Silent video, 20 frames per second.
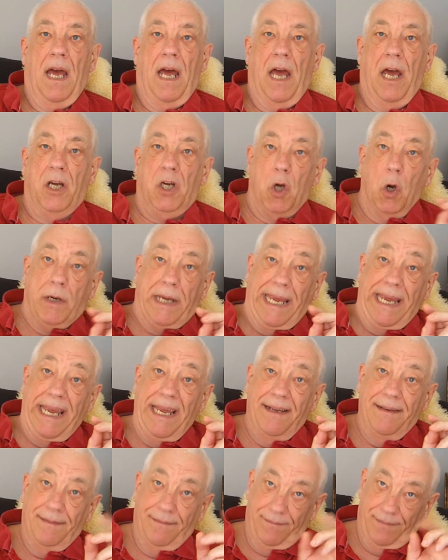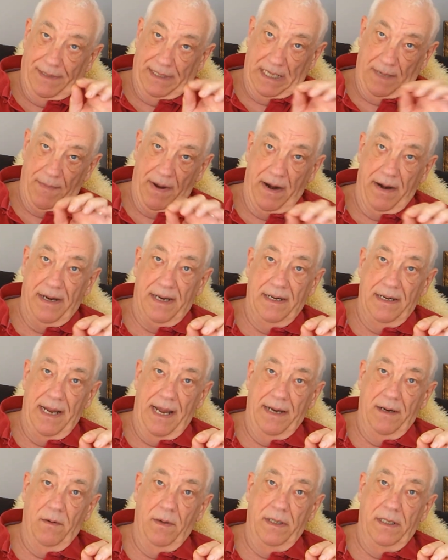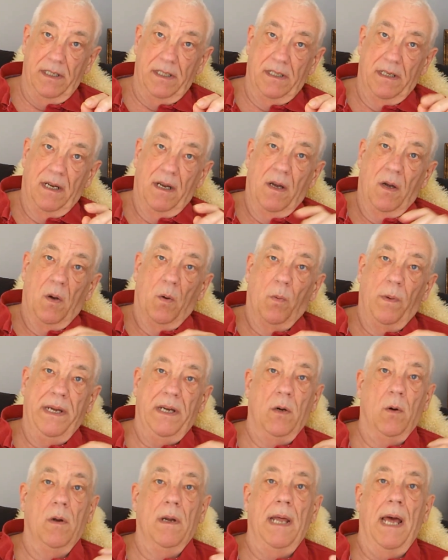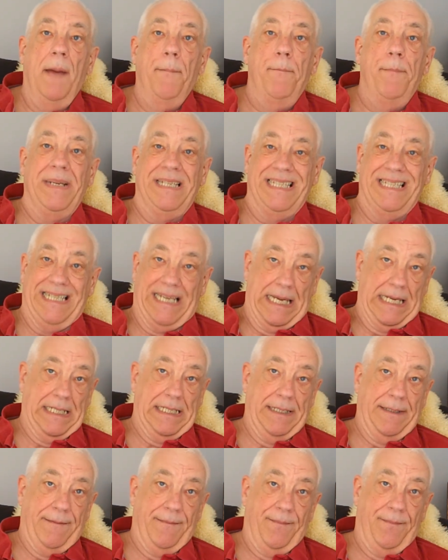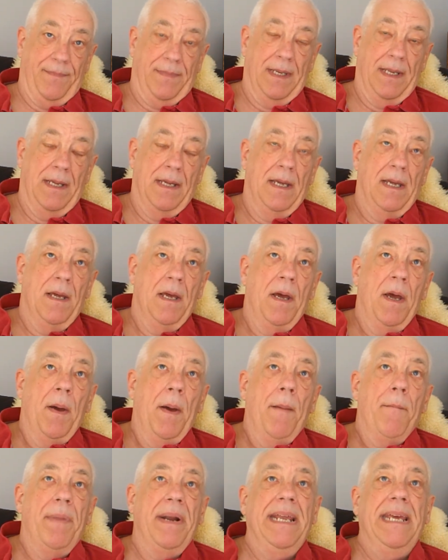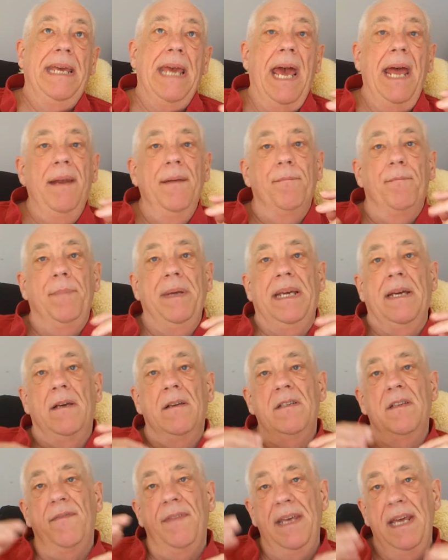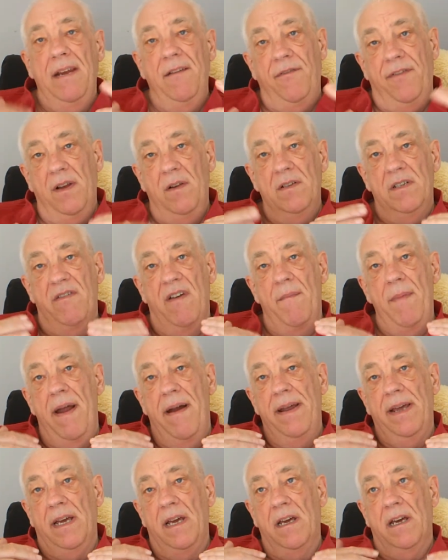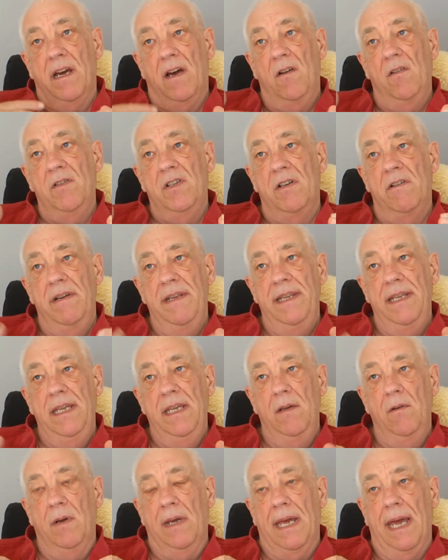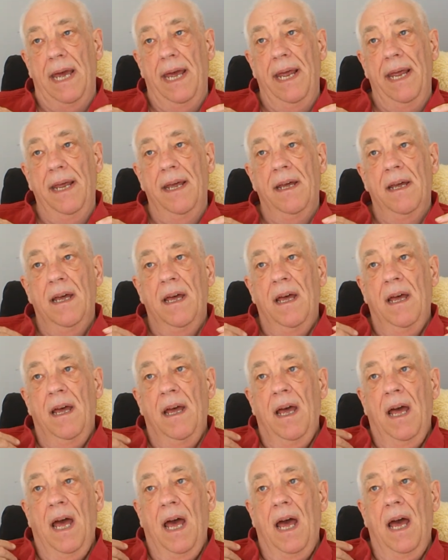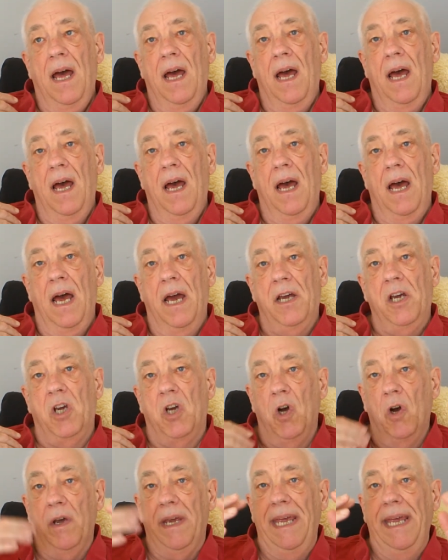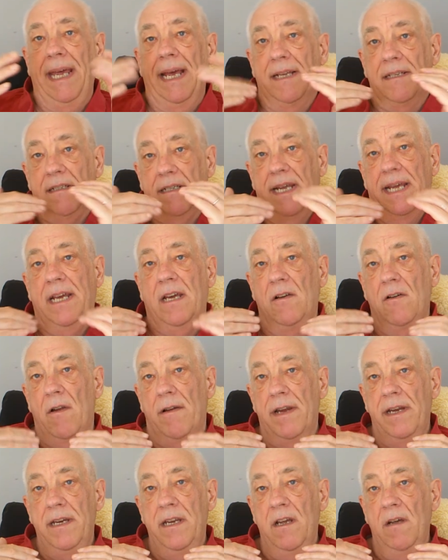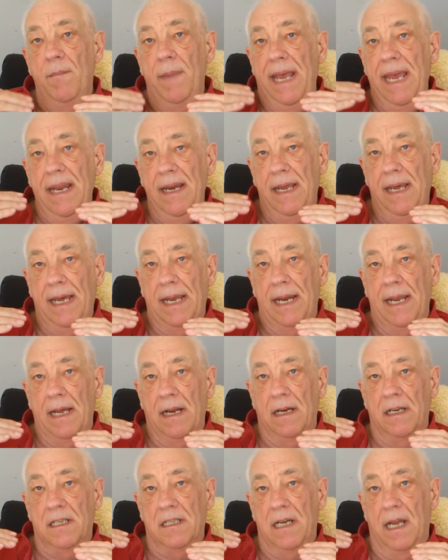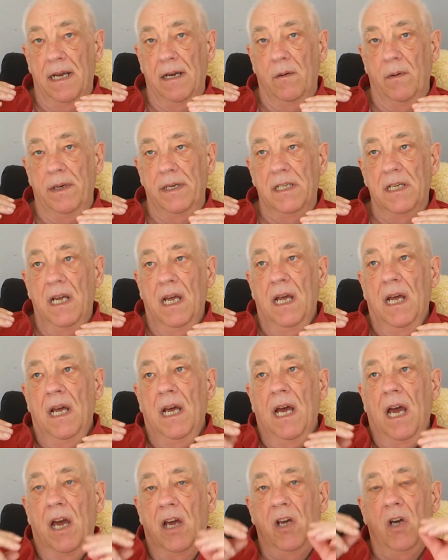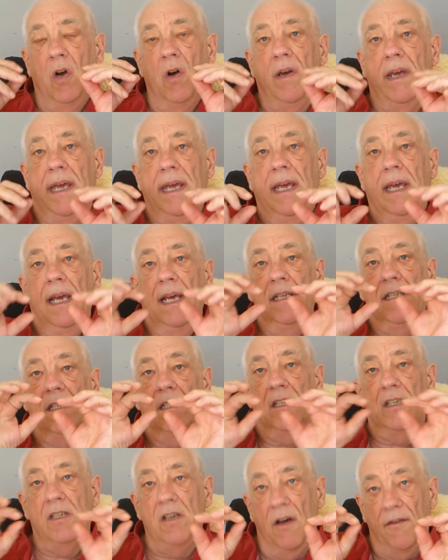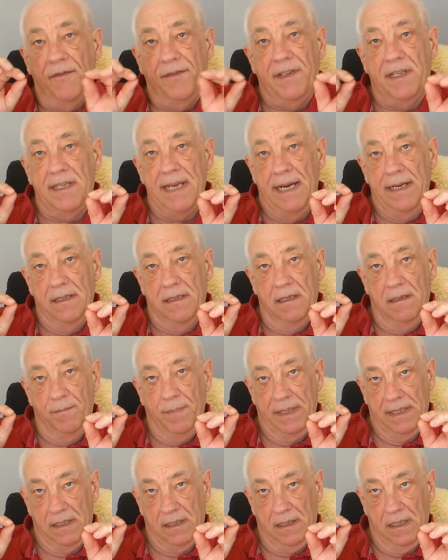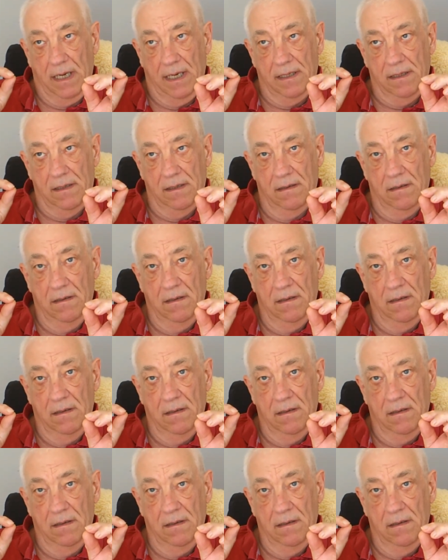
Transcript: A cookie, in the American language, we call a biscuit. But again, because of the influence of American culture in the UK, a cookie has taken on a new meaning in English language. A cookie is a soft-scented biscuit,